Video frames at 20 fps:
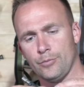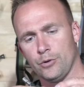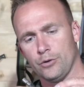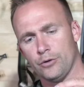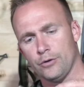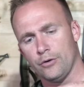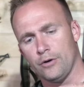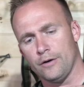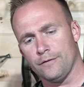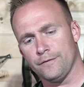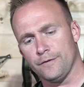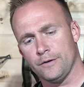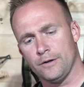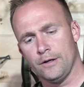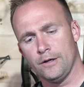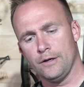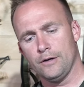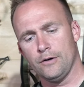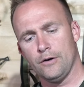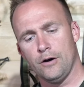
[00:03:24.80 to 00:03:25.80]
put it off
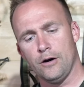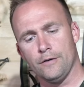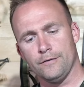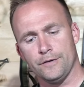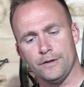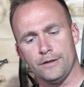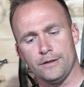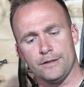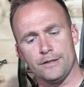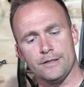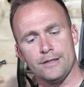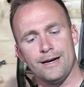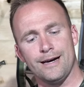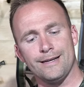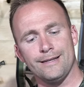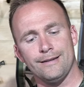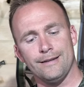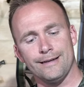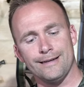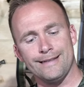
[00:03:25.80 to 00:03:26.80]
off to the
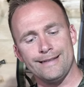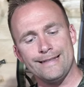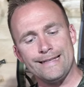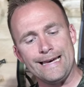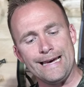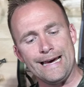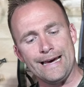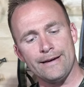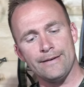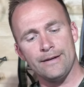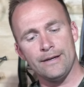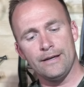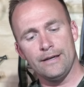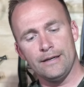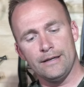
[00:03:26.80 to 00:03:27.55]
side like that.